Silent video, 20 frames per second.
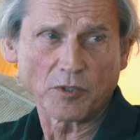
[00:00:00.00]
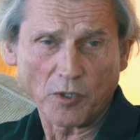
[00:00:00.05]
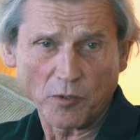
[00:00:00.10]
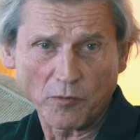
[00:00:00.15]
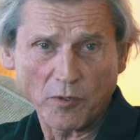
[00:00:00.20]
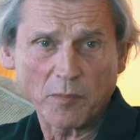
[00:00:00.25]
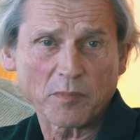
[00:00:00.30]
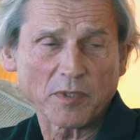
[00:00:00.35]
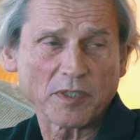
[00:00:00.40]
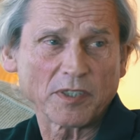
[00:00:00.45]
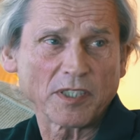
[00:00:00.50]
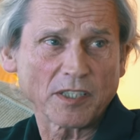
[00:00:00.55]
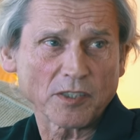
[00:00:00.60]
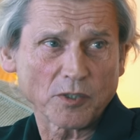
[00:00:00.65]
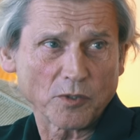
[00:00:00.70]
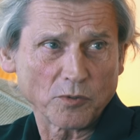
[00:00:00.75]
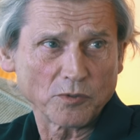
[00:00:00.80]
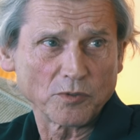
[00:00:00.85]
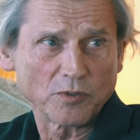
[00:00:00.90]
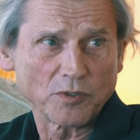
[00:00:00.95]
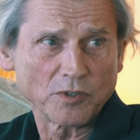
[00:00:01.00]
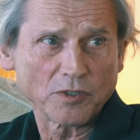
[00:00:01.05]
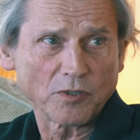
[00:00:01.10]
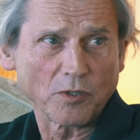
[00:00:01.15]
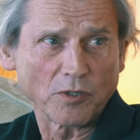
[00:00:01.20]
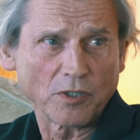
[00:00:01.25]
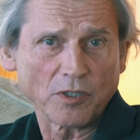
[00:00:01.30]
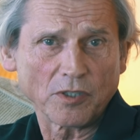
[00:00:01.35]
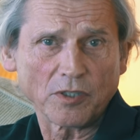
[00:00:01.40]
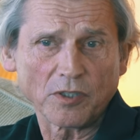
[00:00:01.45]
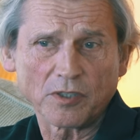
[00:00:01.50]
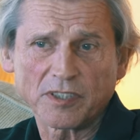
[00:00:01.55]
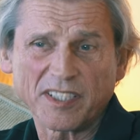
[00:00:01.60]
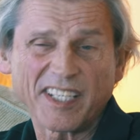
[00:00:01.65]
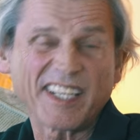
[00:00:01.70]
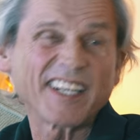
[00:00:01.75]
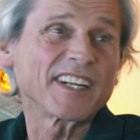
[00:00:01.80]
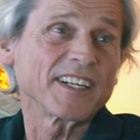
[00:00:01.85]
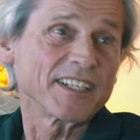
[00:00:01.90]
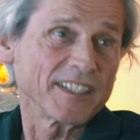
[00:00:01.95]
grow up in a good uh,
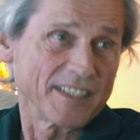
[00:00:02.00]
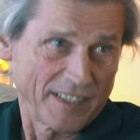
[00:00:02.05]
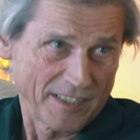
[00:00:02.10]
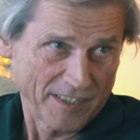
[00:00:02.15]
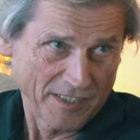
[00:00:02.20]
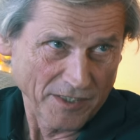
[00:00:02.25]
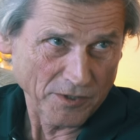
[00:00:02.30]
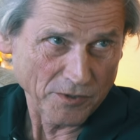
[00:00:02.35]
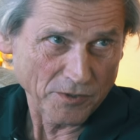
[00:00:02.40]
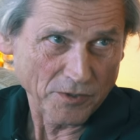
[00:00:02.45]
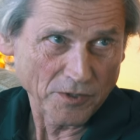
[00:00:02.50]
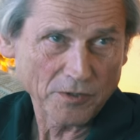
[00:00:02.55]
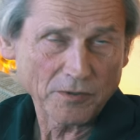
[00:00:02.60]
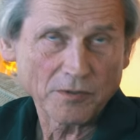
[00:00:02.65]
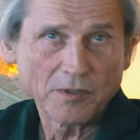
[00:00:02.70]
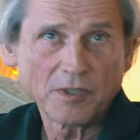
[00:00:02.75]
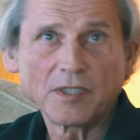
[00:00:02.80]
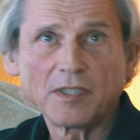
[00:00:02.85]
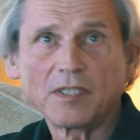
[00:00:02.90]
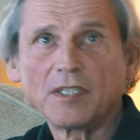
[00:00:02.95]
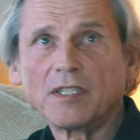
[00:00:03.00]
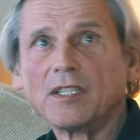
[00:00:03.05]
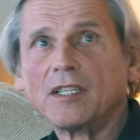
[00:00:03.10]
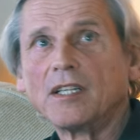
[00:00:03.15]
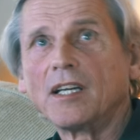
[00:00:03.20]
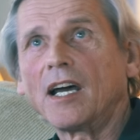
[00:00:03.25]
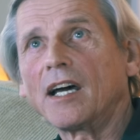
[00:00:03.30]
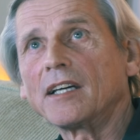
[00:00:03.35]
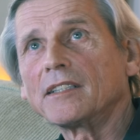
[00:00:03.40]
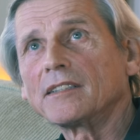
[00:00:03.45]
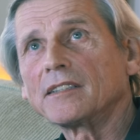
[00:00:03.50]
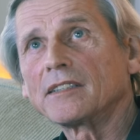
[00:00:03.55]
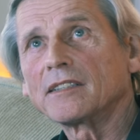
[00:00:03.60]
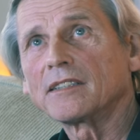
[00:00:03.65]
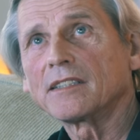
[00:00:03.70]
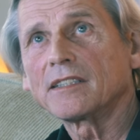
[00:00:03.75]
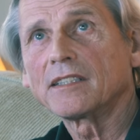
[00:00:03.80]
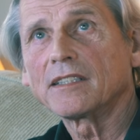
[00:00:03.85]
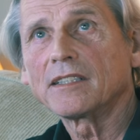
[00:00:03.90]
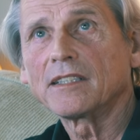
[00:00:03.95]
care, you know.
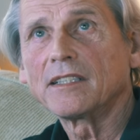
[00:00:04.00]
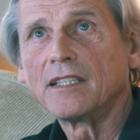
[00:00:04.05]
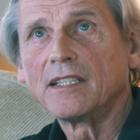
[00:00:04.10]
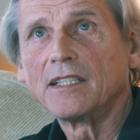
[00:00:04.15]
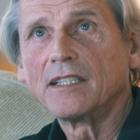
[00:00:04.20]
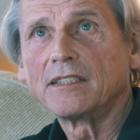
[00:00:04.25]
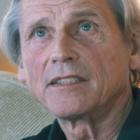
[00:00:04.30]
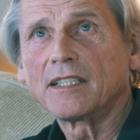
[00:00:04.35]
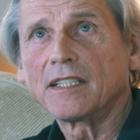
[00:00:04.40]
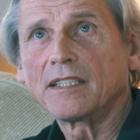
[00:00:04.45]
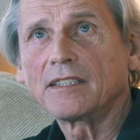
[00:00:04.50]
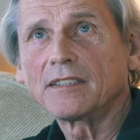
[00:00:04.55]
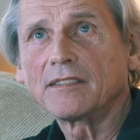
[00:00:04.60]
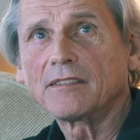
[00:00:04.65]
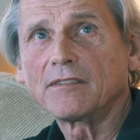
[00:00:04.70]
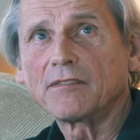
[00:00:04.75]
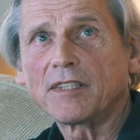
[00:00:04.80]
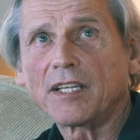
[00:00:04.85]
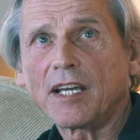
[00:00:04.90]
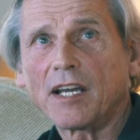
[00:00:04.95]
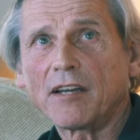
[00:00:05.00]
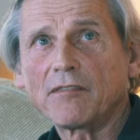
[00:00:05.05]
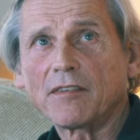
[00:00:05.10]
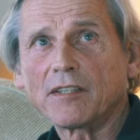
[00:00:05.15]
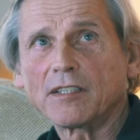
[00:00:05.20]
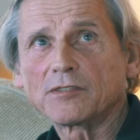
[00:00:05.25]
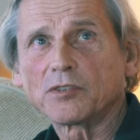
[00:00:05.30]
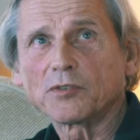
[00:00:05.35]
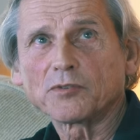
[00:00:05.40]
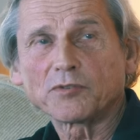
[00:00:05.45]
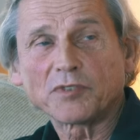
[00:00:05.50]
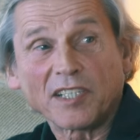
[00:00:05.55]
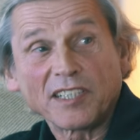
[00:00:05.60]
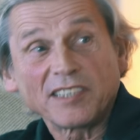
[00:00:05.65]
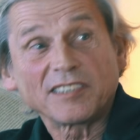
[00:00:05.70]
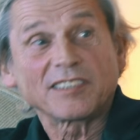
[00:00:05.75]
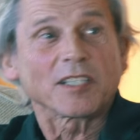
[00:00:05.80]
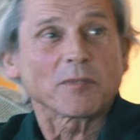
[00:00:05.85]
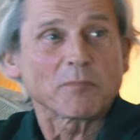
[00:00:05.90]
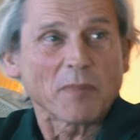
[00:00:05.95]
And uh, then we have a
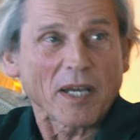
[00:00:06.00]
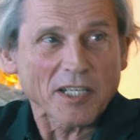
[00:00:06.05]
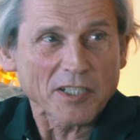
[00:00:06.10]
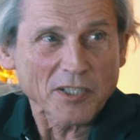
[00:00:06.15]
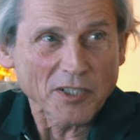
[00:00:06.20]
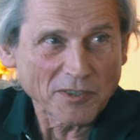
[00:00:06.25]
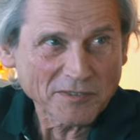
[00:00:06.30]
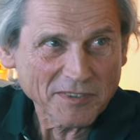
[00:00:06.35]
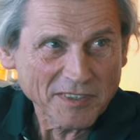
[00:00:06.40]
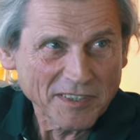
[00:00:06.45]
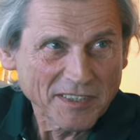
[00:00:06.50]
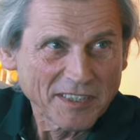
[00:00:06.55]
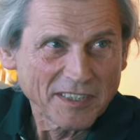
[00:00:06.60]
socialistic background